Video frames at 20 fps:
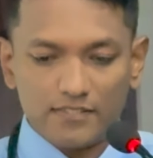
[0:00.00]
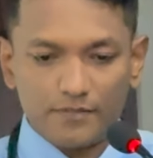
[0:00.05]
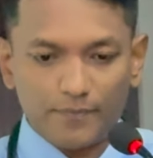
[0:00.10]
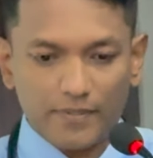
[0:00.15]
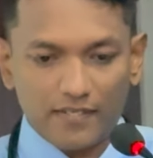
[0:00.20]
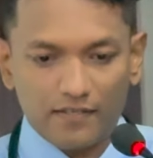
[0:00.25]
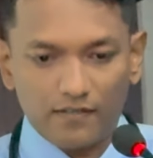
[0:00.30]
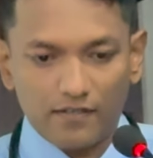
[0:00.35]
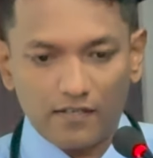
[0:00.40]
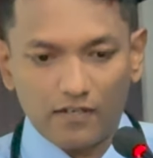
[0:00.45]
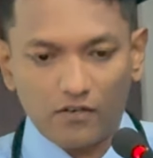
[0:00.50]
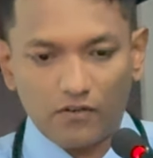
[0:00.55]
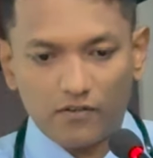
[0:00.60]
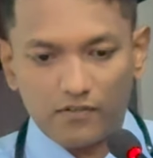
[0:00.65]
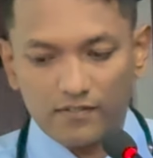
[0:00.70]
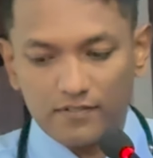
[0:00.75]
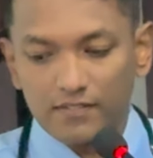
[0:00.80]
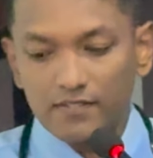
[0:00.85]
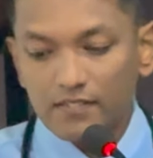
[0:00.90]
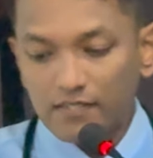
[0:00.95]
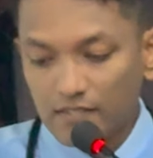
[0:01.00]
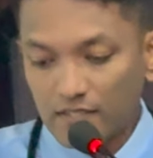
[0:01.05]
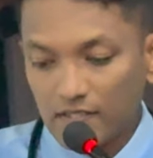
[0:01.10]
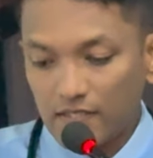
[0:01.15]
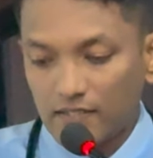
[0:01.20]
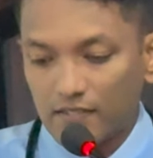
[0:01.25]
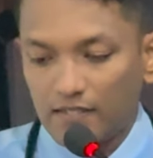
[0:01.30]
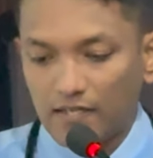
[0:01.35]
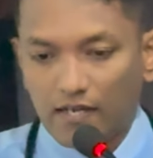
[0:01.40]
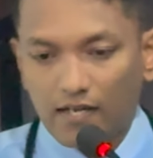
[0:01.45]
depending on
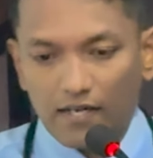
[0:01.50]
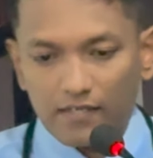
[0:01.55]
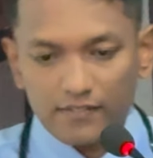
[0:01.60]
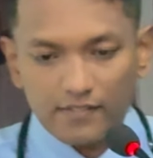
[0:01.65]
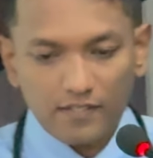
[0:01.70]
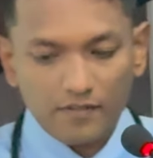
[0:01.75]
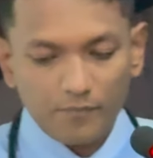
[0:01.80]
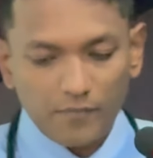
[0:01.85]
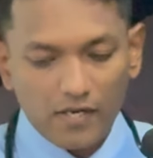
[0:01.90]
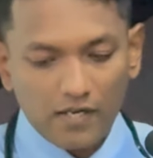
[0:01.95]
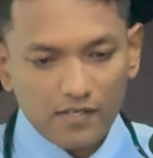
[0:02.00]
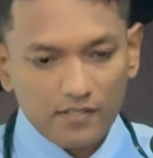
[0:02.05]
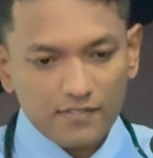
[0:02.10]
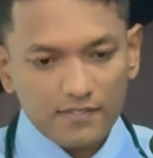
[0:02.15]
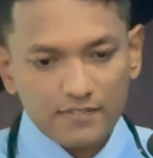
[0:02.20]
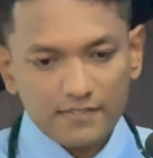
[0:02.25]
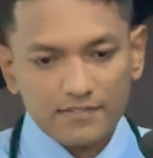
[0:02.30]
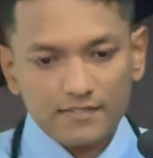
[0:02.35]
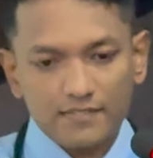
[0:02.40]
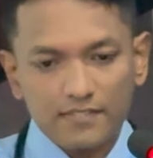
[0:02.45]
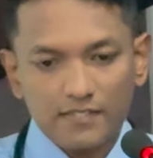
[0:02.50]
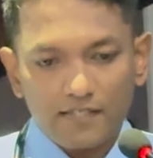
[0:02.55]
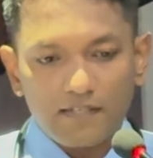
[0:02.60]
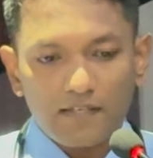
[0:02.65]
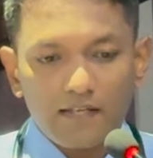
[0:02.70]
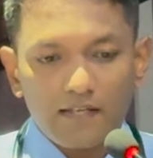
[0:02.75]
the cardiac markers.